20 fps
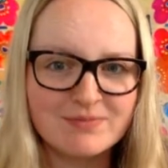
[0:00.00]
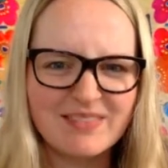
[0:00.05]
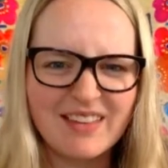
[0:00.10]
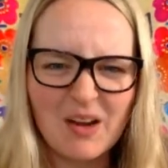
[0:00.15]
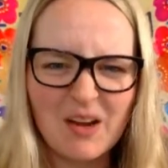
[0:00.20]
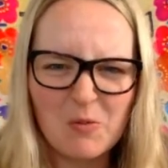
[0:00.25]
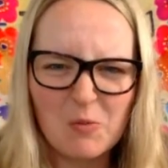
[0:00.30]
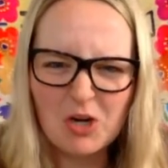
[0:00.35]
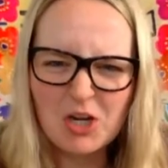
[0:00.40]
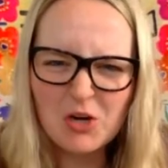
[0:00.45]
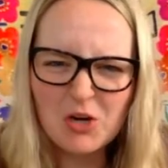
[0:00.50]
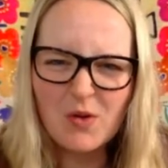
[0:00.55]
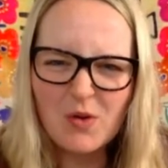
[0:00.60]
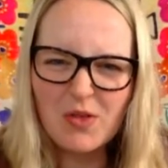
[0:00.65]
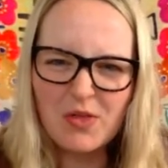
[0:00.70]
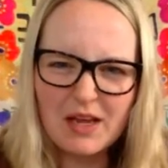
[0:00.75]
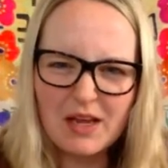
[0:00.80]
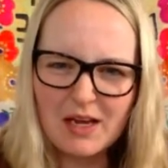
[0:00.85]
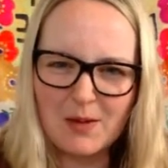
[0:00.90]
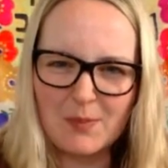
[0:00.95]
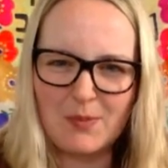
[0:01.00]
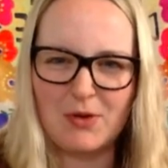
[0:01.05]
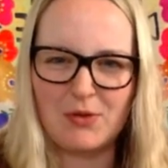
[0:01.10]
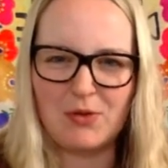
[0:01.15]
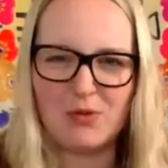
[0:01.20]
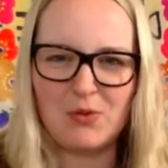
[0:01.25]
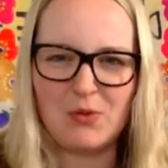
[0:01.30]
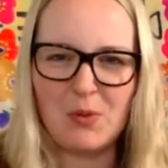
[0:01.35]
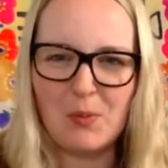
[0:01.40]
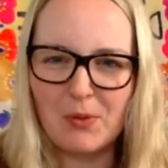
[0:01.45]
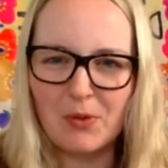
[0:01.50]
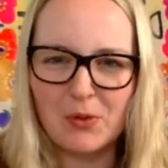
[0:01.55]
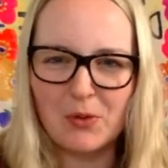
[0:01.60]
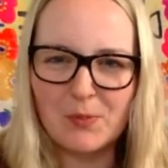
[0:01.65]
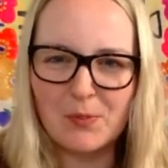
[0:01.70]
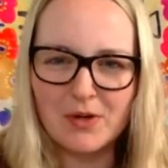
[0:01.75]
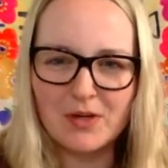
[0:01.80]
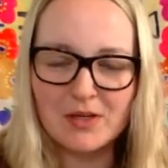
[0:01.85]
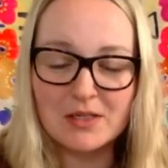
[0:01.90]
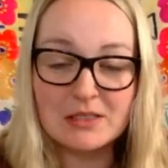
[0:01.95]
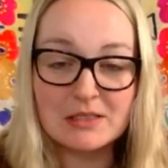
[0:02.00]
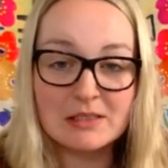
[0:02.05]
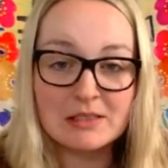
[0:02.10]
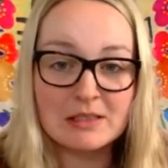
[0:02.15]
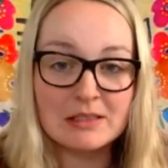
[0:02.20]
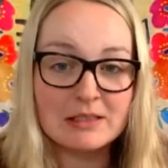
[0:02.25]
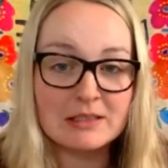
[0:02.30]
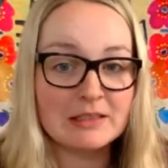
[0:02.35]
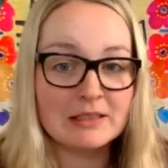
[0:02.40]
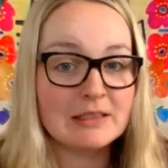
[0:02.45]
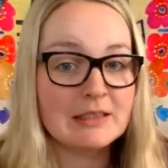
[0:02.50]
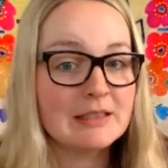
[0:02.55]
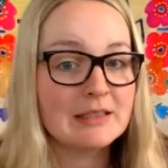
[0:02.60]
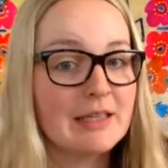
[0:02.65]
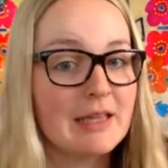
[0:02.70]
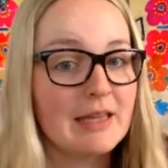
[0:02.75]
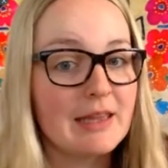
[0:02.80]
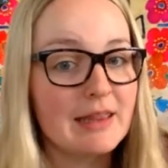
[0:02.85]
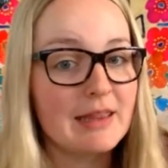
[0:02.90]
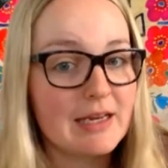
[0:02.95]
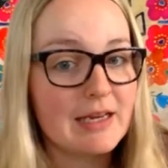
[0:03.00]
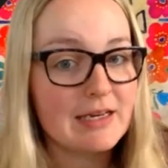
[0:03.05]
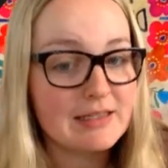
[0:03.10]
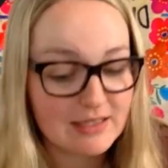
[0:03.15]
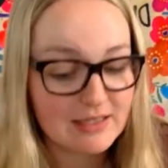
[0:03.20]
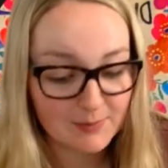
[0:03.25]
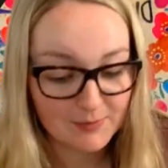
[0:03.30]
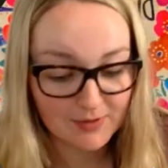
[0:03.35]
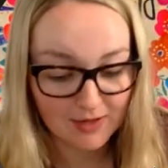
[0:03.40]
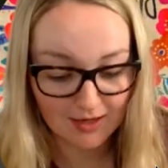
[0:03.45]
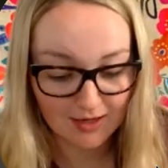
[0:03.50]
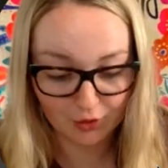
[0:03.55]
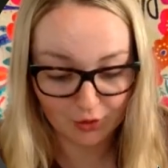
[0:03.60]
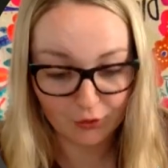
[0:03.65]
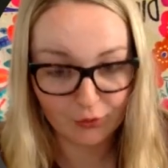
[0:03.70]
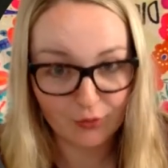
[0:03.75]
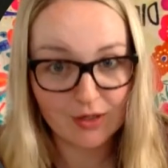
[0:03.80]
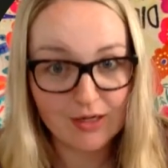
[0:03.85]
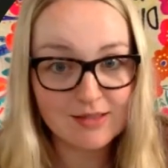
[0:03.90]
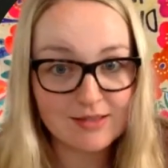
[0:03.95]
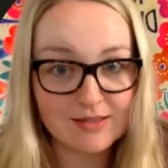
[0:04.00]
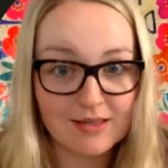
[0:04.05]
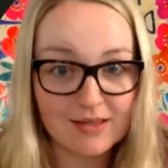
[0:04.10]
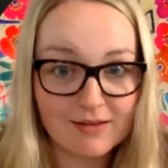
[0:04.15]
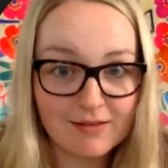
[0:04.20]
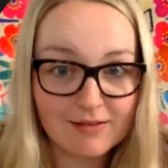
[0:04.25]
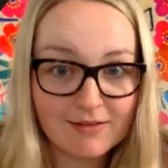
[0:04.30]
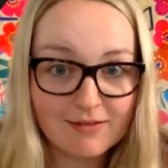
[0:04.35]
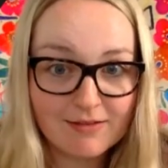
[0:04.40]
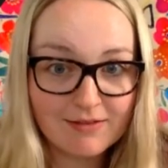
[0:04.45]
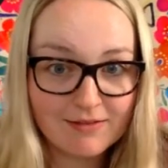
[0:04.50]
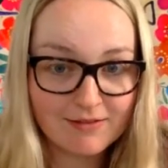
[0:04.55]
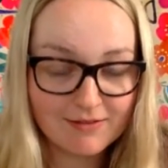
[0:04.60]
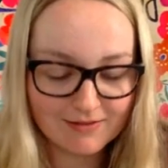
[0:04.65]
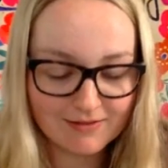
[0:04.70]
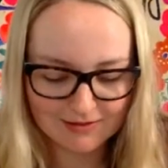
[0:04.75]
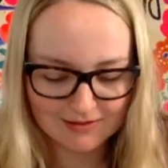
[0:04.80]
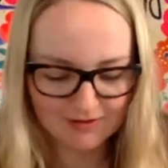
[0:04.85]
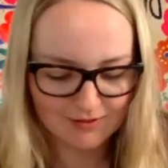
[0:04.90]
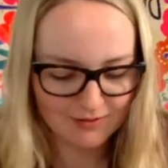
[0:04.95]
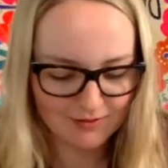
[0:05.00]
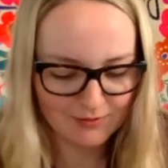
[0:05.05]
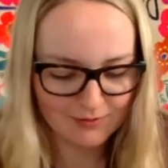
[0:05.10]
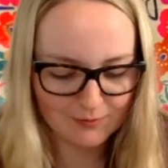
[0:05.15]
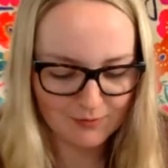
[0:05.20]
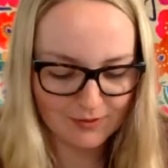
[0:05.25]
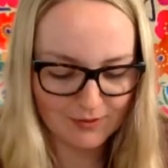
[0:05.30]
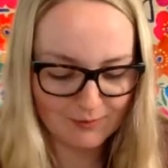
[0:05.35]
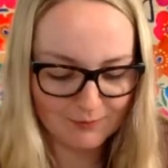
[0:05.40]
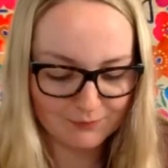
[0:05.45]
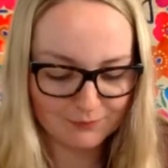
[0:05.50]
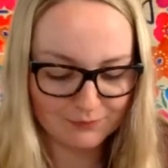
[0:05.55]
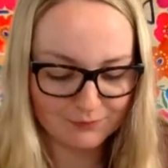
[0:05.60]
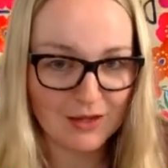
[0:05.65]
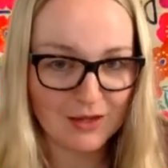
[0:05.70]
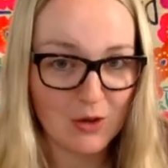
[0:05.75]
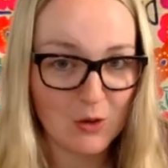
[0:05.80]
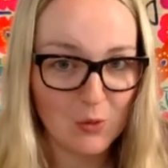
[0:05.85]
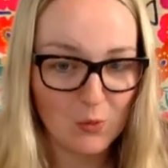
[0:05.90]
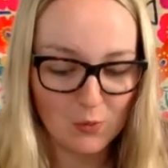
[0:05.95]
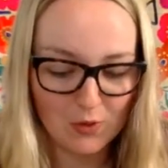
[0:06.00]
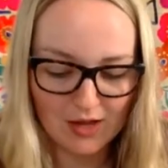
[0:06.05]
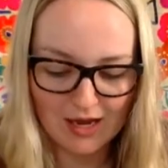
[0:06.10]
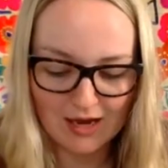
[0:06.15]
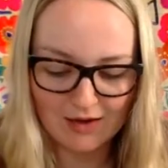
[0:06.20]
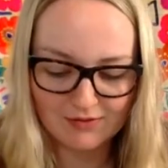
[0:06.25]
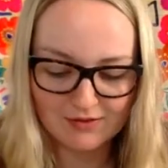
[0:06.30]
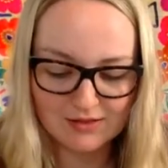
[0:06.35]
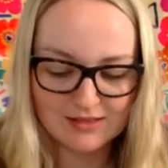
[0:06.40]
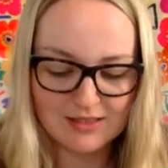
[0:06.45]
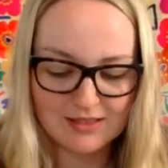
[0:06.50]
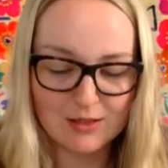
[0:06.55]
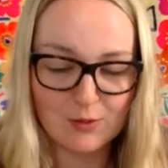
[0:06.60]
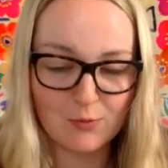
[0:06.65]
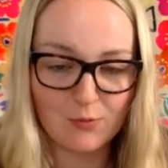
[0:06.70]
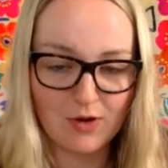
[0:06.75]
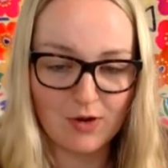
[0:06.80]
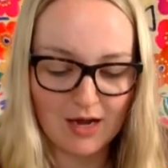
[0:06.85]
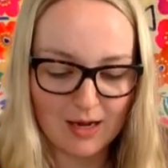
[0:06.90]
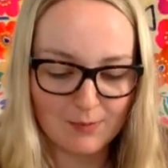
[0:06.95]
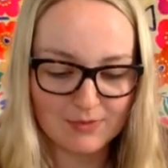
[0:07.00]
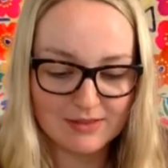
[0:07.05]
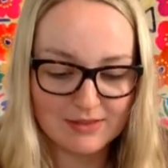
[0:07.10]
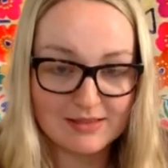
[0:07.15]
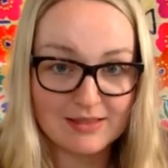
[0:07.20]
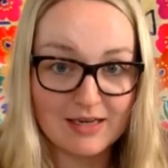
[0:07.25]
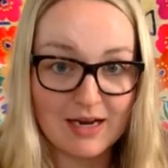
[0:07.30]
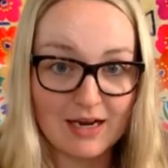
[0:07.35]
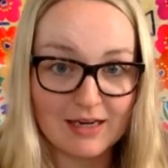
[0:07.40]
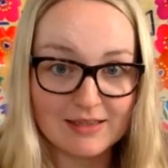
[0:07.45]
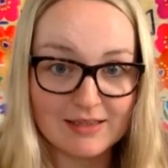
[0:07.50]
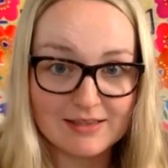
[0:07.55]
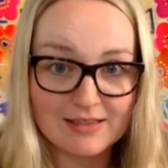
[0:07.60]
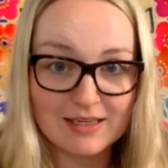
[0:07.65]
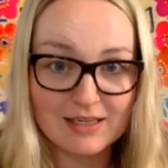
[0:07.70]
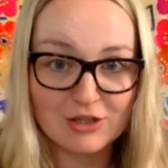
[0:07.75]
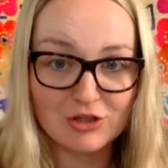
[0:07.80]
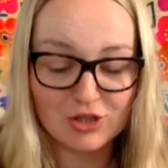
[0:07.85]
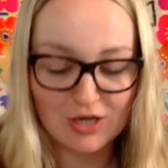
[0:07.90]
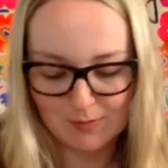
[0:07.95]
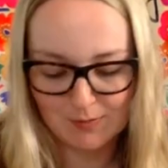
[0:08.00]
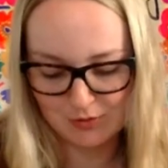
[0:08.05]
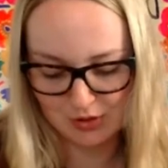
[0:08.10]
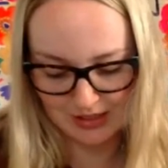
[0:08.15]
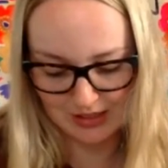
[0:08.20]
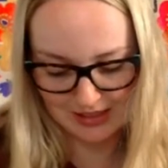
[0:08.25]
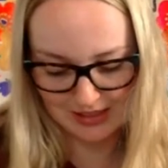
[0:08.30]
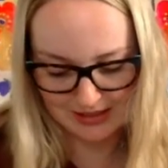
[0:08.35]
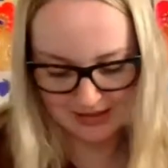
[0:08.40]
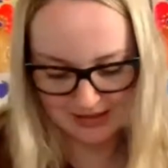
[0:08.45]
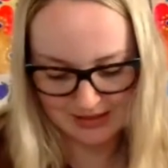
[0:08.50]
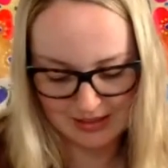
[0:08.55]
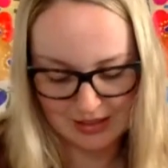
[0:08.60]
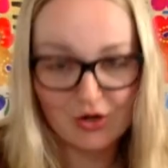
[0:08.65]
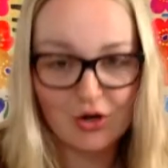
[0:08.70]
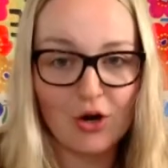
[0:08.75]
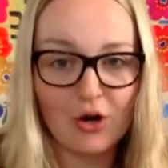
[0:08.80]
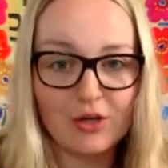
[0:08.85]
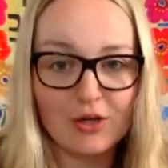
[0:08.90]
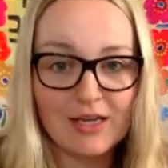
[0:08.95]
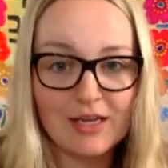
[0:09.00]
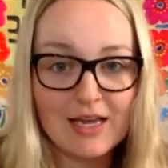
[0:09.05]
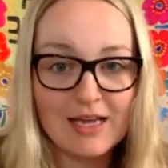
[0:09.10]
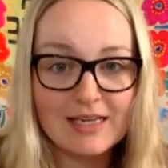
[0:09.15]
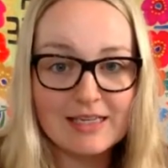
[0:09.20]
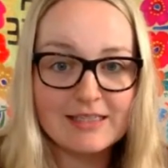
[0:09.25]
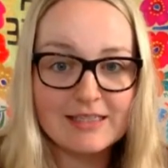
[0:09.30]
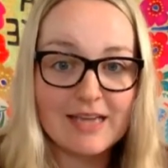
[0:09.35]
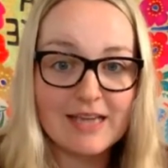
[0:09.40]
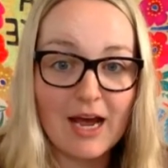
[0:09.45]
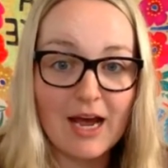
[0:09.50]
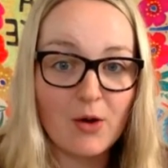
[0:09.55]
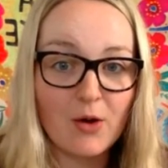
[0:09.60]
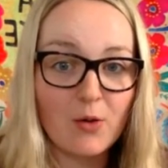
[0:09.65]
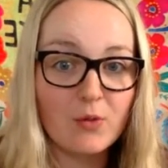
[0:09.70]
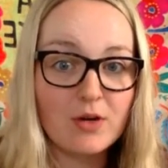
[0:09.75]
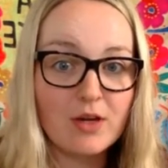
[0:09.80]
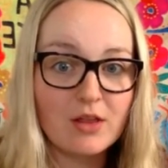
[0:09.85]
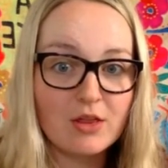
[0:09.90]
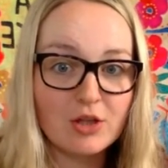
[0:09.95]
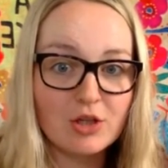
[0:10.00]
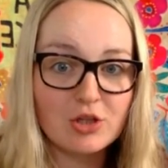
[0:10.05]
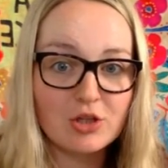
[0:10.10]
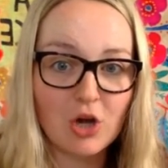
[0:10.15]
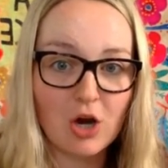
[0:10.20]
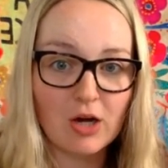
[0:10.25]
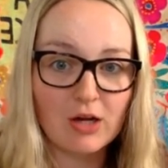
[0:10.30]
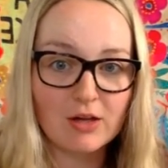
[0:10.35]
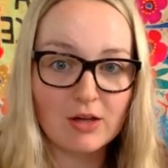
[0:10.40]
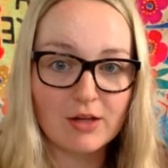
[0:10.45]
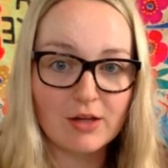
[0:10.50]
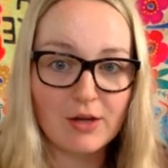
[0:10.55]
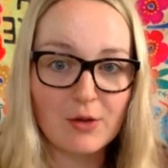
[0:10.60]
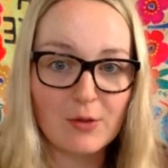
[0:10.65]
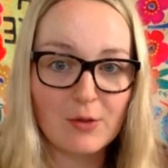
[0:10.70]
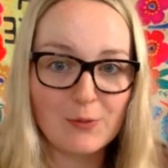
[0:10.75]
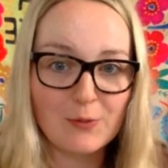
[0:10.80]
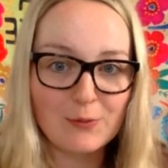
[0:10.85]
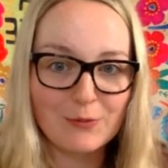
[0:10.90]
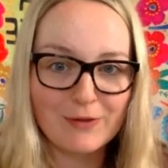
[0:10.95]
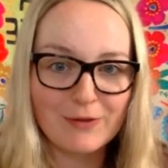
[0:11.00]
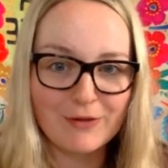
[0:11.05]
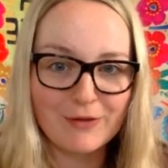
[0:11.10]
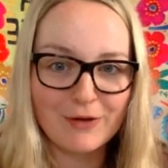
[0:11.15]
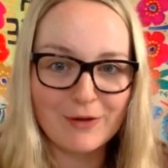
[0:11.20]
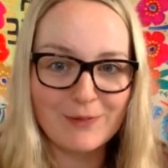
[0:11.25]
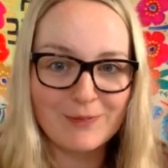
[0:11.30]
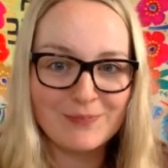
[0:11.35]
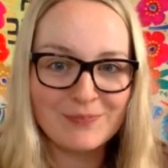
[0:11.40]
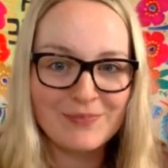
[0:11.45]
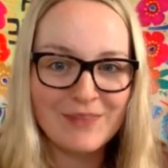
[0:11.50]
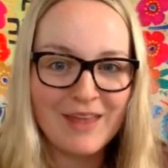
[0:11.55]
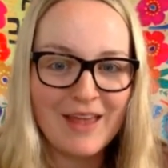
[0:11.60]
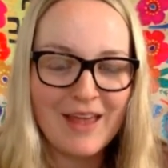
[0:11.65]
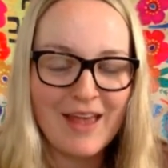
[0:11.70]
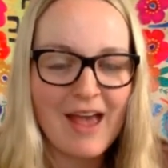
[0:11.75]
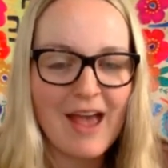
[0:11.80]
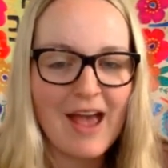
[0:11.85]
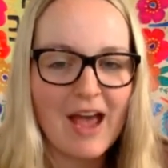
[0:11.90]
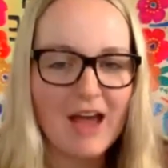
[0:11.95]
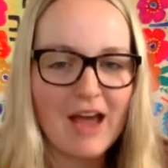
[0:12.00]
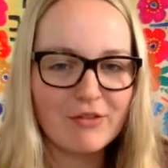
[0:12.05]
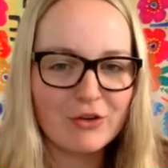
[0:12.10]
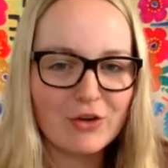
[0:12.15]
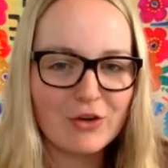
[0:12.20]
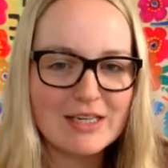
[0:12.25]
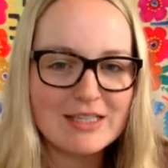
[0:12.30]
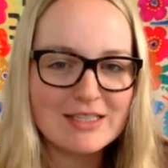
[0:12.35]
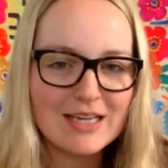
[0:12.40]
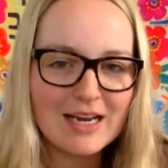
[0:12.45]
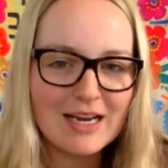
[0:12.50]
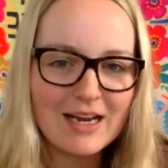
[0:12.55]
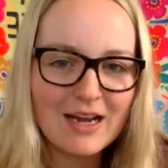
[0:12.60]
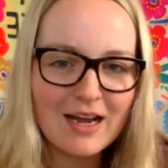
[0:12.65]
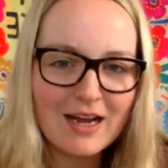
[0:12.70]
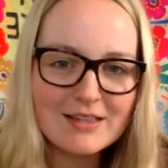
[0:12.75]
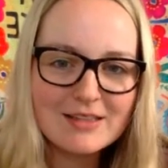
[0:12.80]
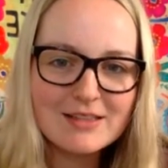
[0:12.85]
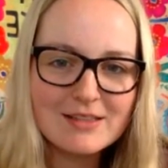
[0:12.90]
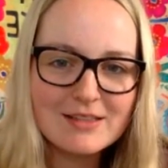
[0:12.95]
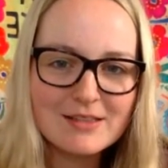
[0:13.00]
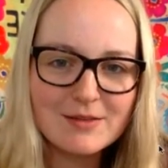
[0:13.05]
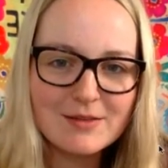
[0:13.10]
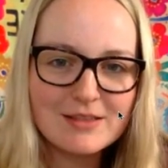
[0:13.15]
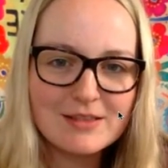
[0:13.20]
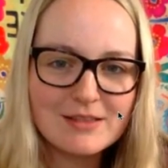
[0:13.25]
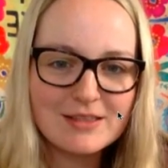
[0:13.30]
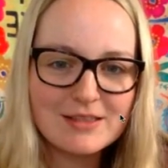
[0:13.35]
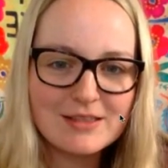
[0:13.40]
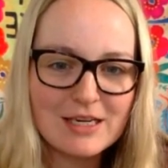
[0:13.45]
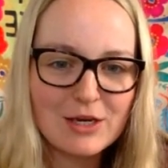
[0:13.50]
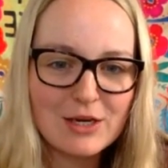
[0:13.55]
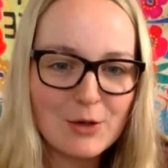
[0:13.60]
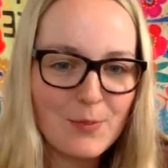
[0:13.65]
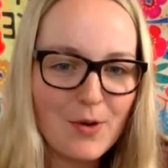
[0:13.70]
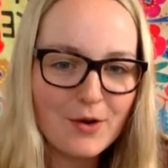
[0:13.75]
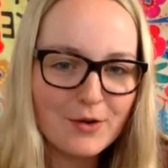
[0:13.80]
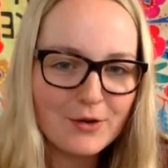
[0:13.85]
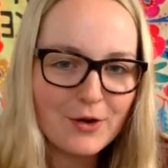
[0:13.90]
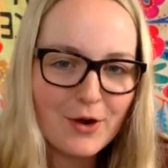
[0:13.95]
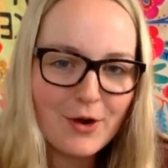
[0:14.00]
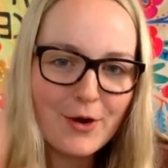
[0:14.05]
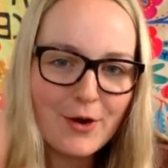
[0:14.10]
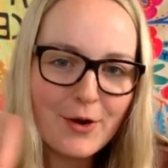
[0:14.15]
What do you think about the Oompa Loompas? They seem kind of crazy. Well, we'll have to see what happens next in chapter 18 called Down the Chocolate River. Have a great day, guys. See you tomorrow.